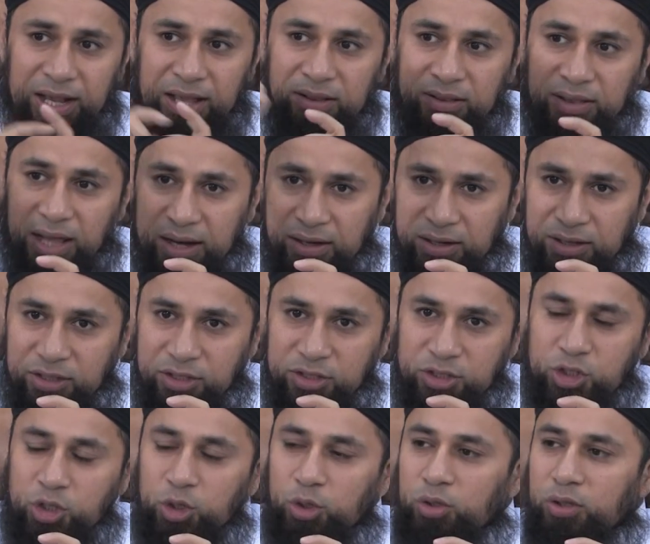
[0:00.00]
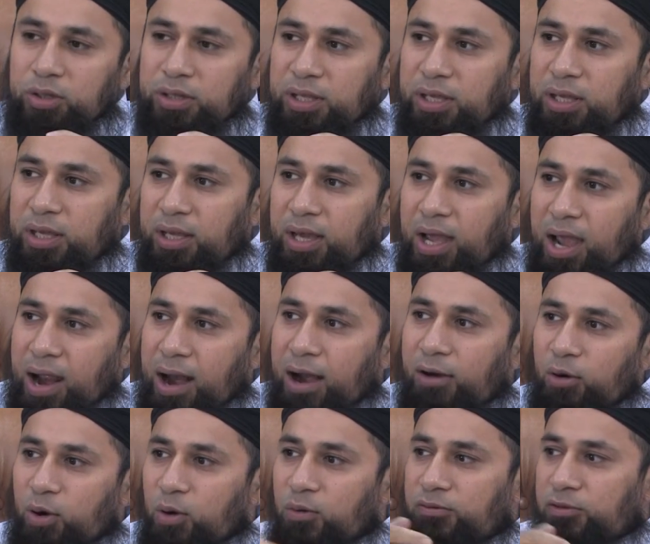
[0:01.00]
Then he took the
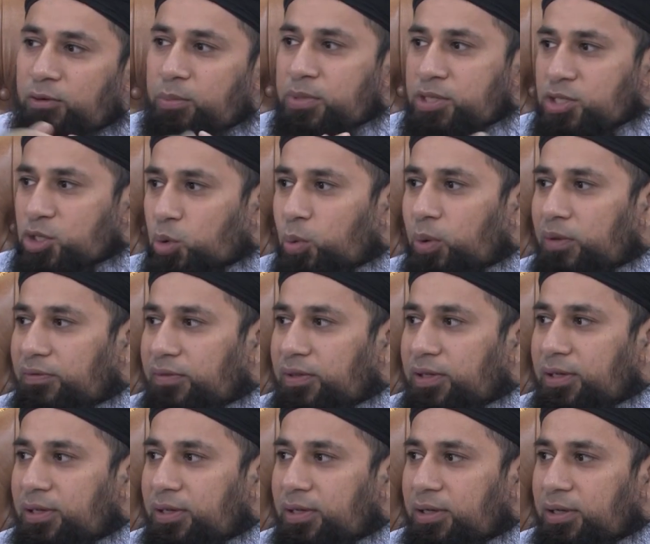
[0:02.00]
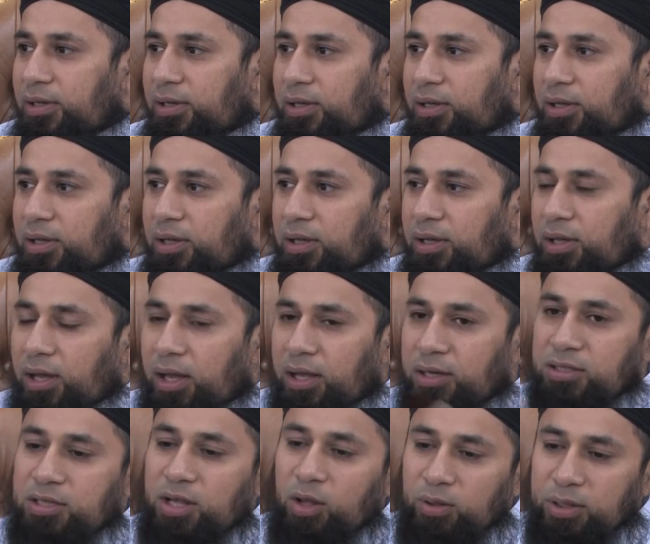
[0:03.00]
arrow from his quiver
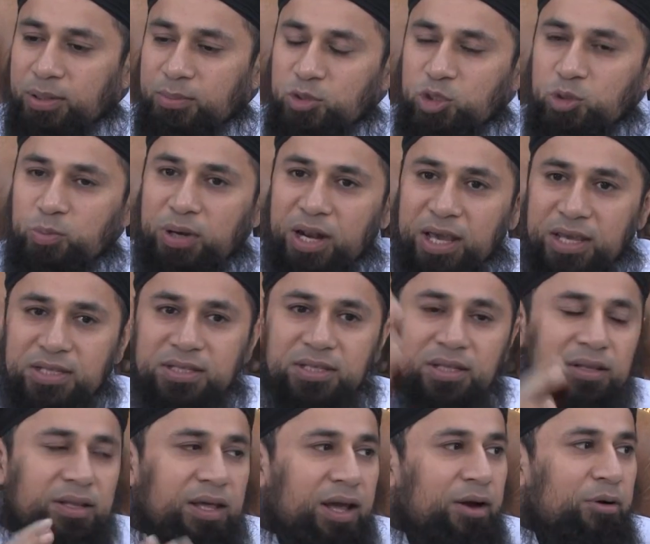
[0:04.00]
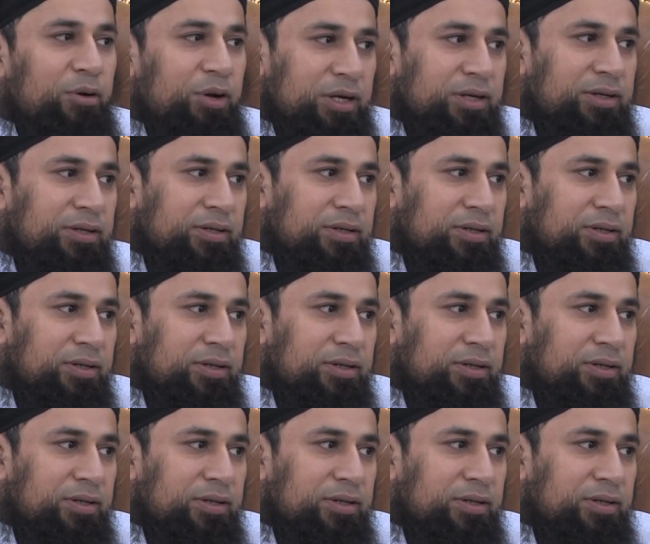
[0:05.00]
and told them to place it therein.